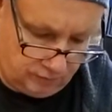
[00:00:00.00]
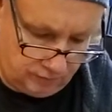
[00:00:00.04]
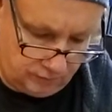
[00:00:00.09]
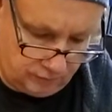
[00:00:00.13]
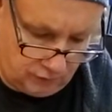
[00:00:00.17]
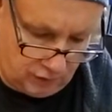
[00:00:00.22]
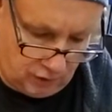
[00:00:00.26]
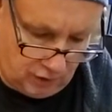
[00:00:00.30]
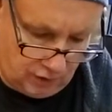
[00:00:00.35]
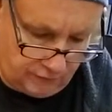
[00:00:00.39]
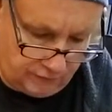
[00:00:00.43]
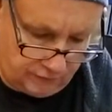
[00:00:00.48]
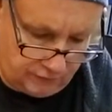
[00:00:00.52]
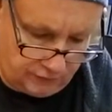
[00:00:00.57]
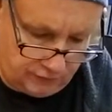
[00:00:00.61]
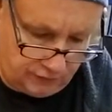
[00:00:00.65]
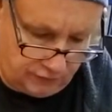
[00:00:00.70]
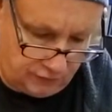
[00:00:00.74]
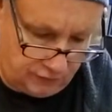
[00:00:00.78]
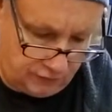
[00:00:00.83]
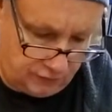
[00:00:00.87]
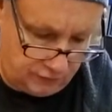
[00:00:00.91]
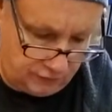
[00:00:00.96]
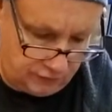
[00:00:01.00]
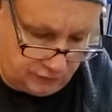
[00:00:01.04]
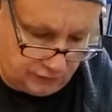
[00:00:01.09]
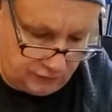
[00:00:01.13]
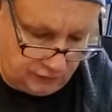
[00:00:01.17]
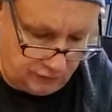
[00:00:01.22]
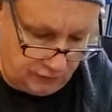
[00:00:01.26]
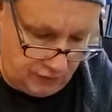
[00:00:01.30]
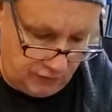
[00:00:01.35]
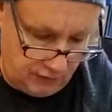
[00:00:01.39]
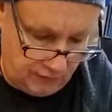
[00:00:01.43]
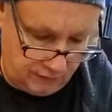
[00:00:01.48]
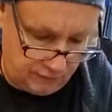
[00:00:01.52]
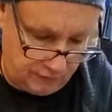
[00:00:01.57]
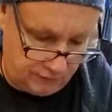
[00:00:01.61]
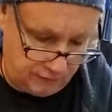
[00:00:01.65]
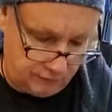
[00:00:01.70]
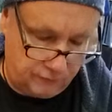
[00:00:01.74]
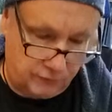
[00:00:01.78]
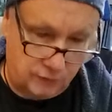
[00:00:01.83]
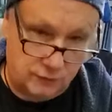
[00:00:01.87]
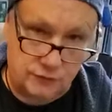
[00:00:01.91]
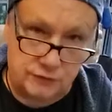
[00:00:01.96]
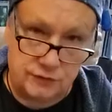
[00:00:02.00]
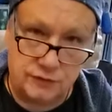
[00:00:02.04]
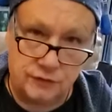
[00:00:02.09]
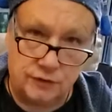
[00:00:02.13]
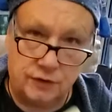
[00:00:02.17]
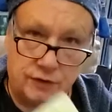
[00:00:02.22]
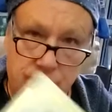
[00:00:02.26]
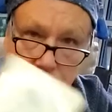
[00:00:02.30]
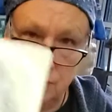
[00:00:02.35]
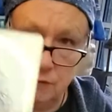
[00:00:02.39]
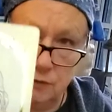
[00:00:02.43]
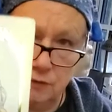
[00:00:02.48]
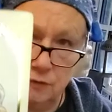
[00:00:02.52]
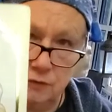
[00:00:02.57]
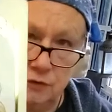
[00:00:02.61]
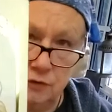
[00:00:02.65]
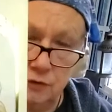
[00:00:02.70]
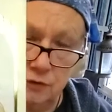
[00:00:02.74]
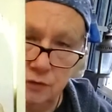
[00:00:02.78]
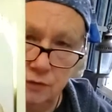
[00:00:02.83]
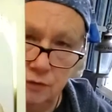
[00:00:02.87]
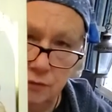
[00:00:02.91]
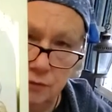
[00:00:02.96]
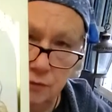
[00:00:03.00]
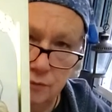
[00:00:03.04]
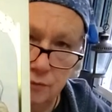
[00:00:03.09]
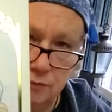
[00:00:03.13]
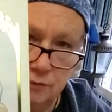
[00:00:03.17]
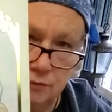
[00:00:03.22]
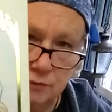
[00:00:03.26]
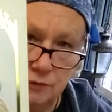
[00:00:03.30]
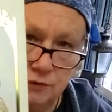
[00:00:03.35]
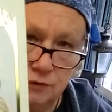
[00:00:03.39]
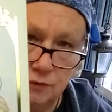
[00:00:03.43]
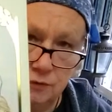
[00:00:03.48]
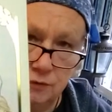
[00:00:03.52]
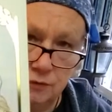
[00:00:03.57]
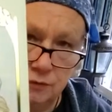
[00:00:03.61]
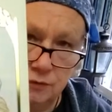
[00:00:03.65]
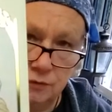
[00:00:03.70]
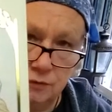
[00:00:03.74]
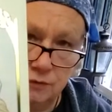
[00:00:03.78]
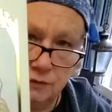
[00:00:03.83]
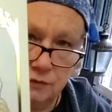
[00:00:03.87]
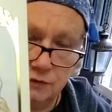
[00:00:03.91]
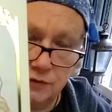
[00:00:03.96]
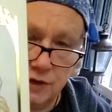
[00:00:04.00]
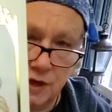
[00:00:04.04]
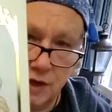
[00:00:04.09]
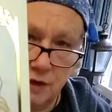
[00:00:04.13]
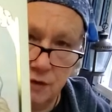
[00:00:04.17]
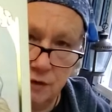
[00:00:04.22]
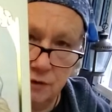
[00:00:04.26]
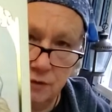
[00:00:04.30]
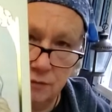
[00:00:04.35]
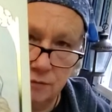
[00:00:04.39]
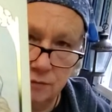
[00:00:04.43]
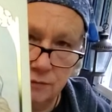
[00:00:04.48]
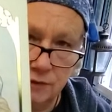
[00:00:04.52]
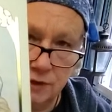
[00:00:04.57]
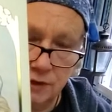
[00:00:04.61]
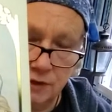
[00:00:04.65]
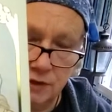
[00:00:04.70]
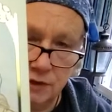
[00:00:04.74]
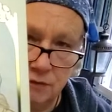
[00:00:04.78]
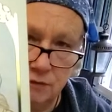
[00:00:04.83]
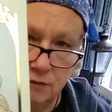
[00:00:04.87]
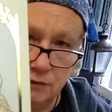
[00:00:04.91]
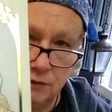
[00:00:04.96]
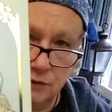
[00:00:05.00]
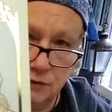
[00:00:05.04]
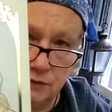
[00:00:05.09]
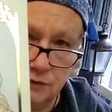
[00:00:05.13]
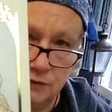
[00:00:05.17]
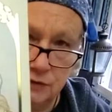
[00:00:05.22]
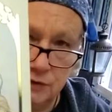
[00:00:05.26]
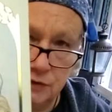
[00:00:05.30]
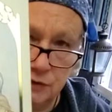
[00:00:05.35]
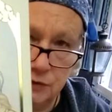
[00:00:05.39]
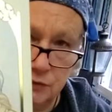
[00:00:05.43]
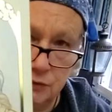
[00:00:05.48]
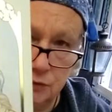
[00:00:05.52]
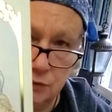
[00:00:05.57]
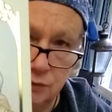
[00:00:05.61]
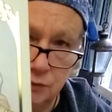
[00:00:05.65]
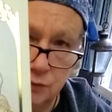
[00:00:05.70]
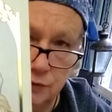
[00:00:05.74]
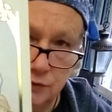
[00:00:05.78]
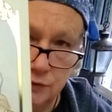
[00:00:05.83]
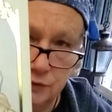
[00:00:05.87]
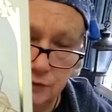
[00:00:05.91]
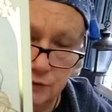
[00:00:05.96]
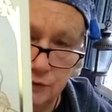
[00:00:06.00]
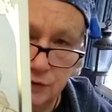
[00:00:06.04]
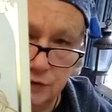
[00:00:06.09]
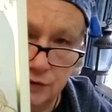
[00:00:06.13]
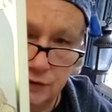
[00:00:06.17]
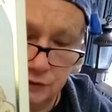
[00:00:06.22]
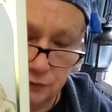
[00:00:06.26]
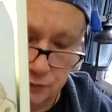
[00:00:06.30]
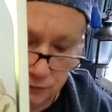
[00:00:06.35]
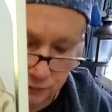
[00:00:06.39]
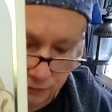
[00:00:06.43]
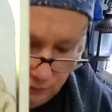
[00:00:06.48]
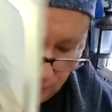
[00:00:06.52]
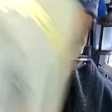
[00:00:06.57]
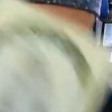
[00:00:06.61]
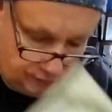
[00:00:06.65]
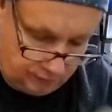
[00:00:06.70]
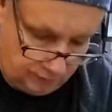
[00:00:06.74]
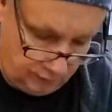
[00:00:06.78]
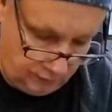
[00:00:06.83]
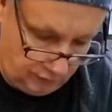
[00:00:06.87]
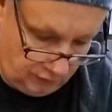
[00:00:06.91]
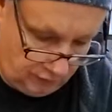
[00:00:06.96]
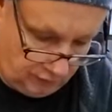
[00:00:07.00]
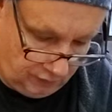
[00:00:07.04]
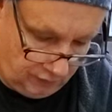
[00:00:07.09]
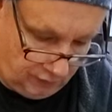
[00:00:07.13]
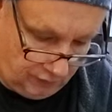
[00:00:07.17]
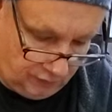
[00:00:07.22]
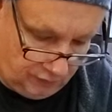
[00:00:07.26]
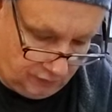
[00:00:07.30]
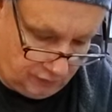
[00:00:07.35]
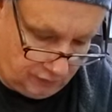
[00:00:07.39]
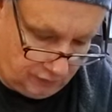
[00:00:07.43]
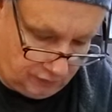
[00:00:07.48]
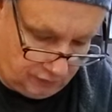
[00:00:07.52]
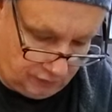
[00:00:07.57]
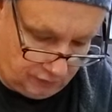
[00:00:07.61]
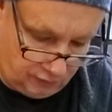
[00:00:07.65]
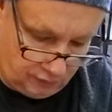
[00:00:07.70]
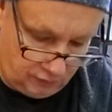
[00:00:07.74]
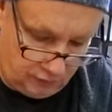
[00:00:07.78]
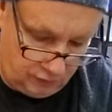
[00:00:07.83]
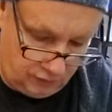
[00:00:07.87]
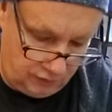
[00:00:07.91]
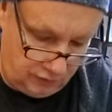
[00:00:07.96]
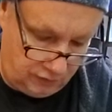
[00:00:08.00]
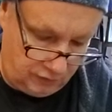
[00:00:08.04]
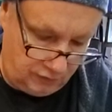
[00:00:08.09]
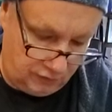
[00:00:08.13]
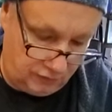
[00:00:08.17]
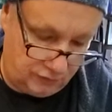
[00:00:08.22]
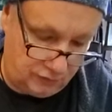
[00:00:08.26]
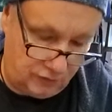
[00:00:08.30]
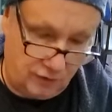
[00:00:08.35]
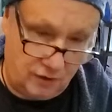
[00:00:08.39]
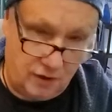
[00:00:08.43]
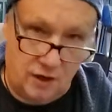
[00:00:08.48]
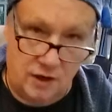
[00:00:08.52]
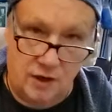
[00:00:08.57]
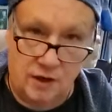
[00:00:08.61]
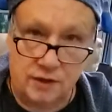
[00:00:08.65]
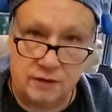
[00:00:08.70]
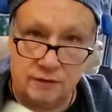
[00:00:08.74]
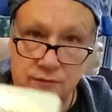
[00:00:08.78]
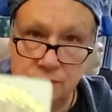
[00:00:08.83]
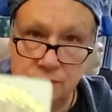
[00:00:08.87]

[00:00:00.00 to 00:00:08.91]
lofty energy, you have to first give your due to Saturn, like give unto Caesar what is Caesar's, you know, and unto God